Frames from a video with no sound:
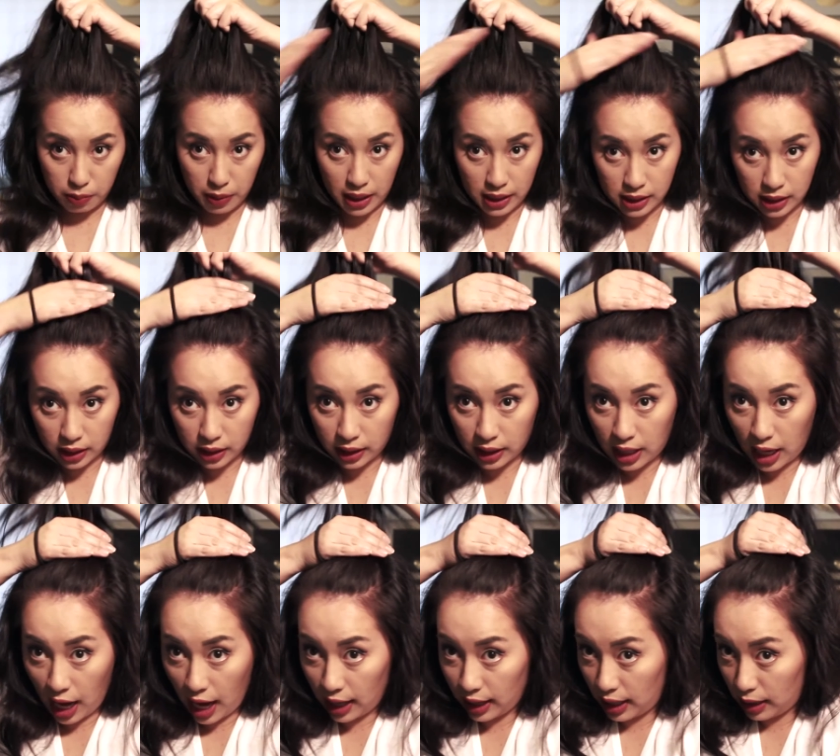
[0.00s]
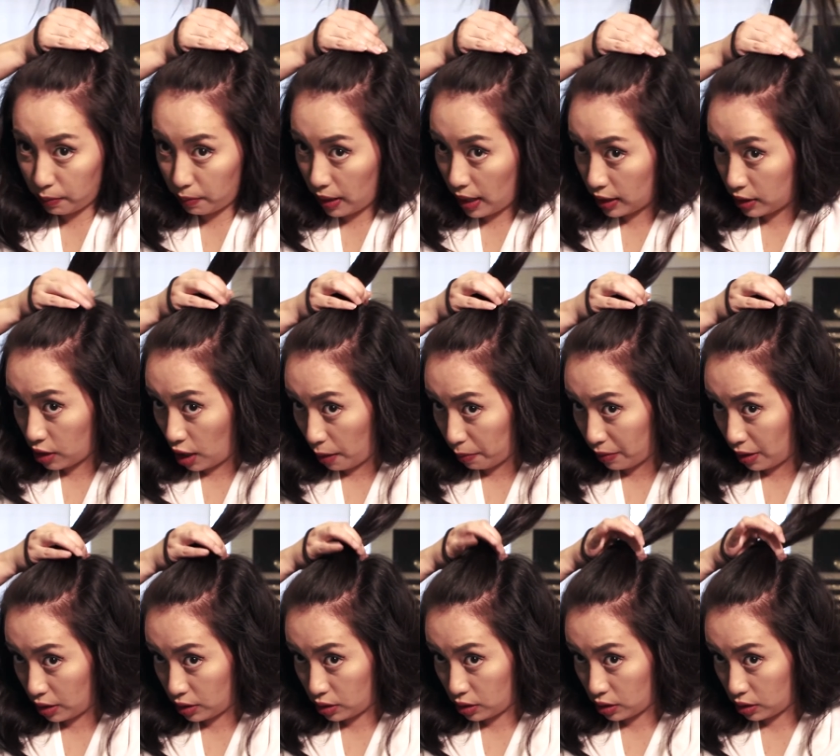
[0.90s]
basically I like my top
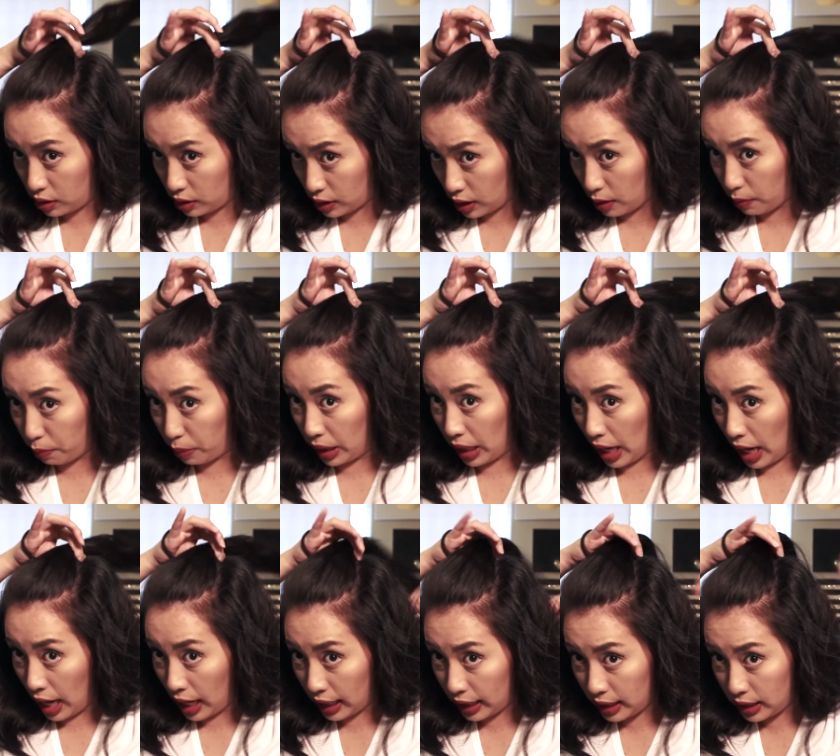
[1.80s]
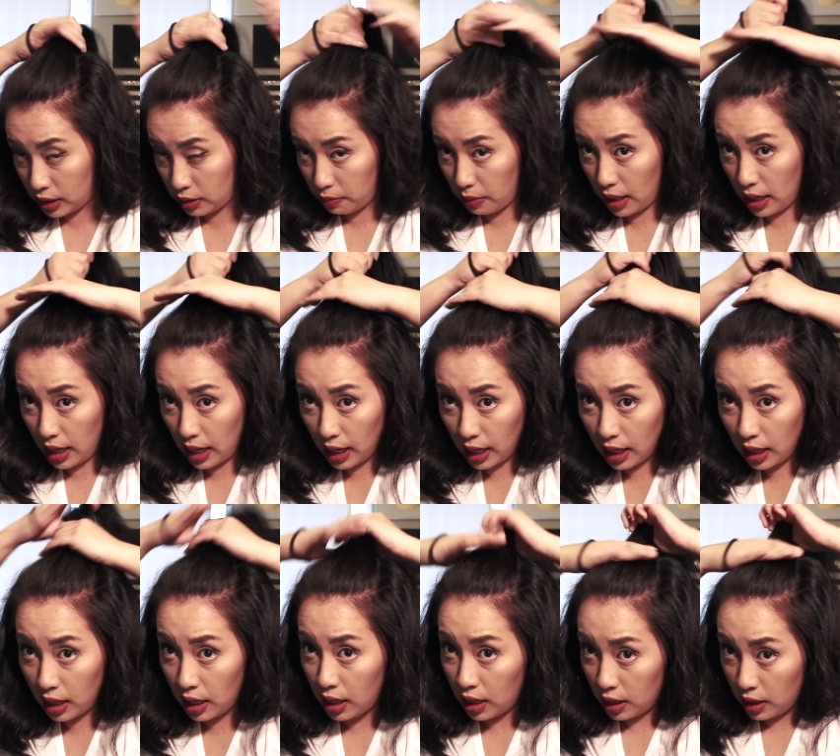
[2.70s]
knots to sit behind my
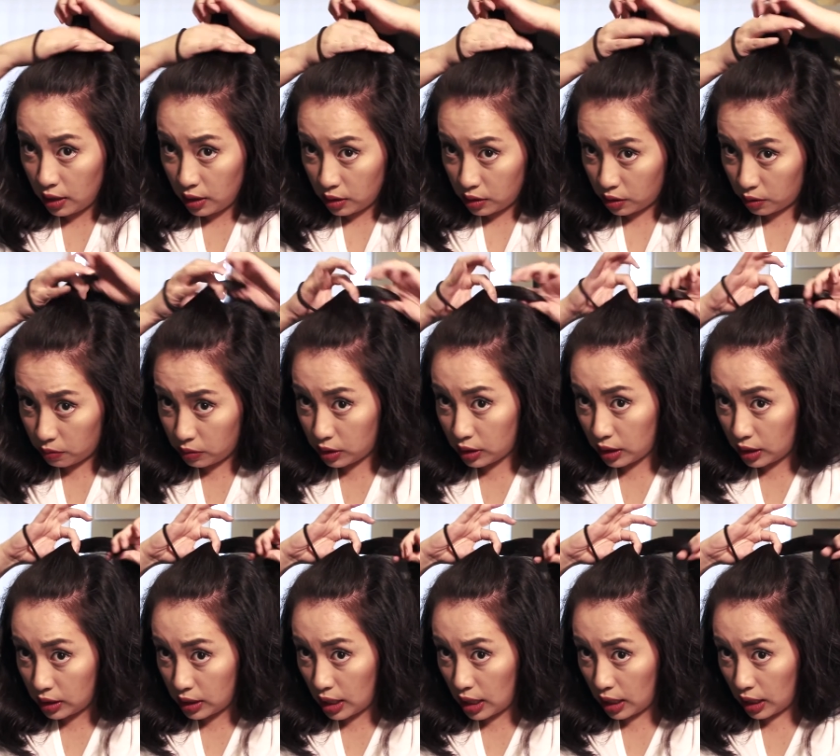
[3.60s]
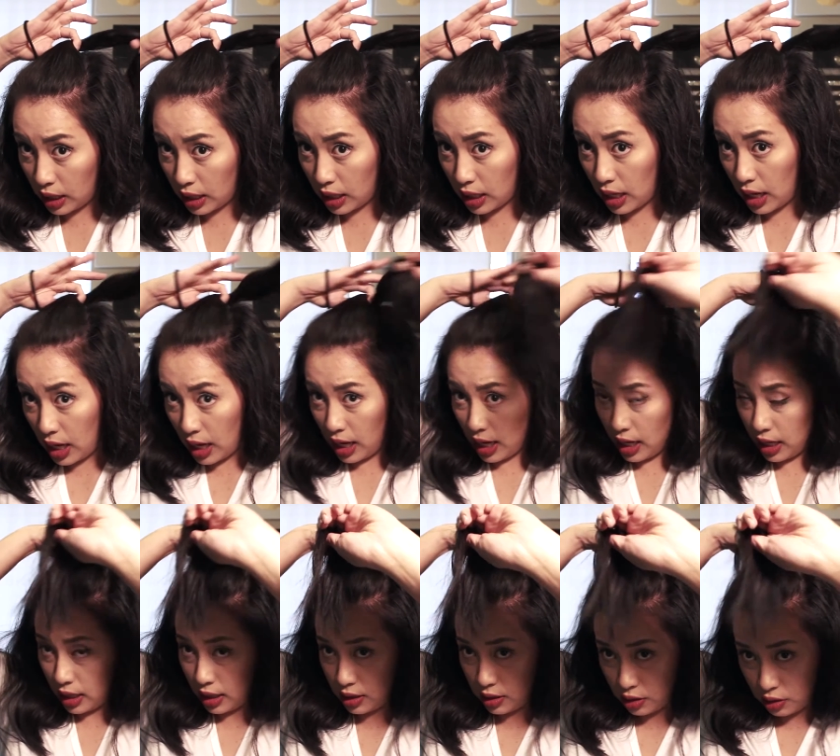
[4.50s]
head. So I'm just going to take it
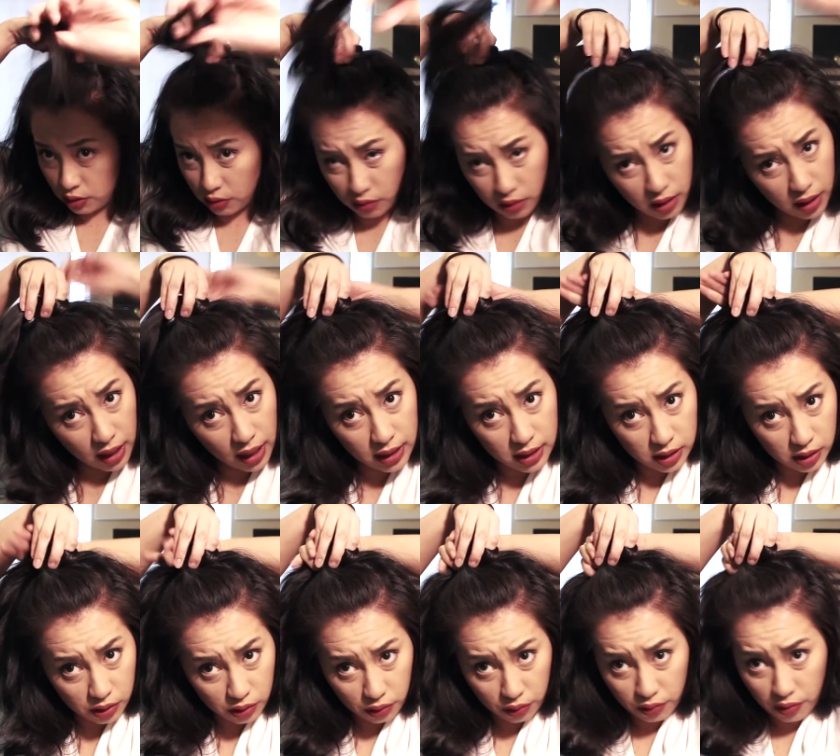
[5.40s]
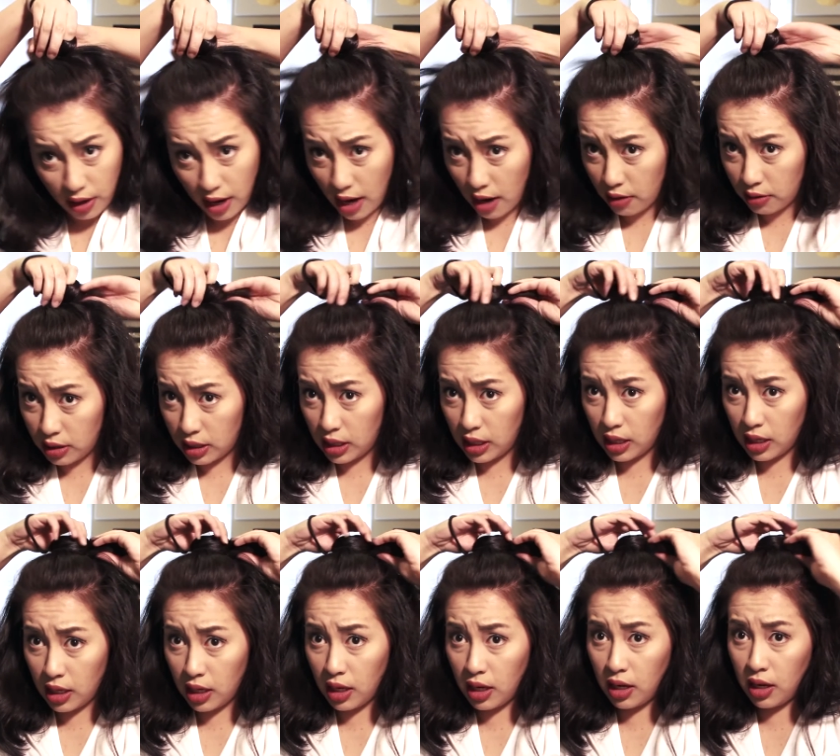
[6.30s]
and do a nice little round
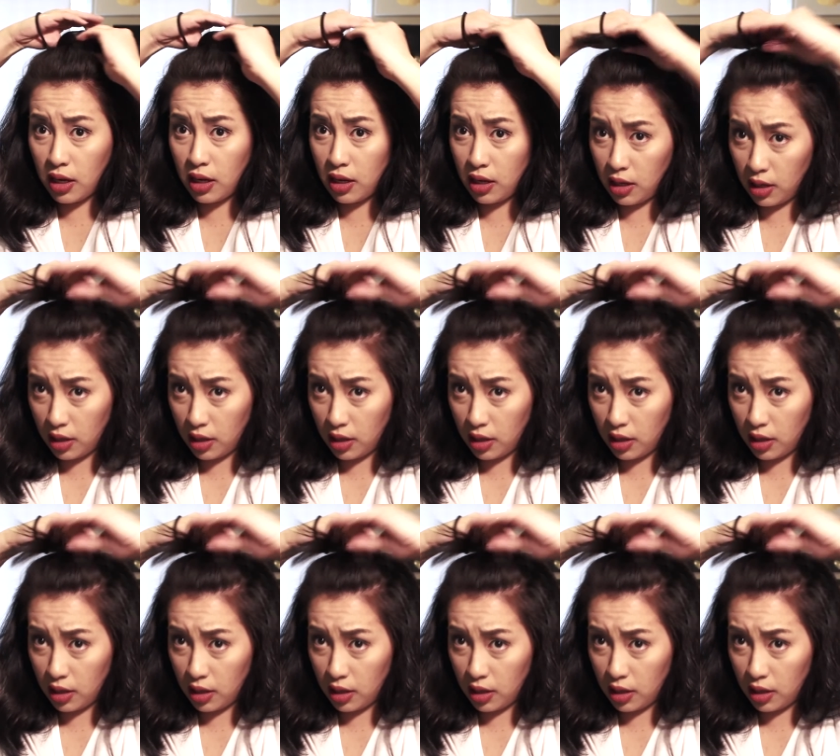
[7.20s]
here.